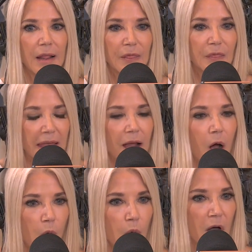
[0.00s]
They
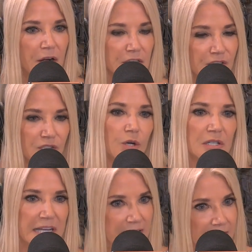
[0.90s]
all wanted to
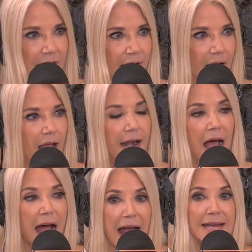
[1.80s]
start dating, and
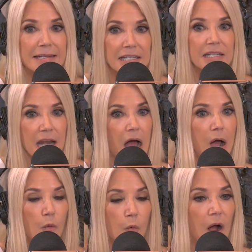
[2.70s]
mm-hmm. I did
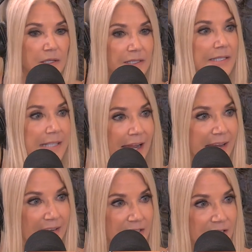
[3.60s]
not want to
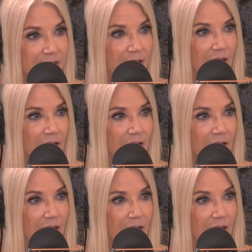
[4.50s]
date.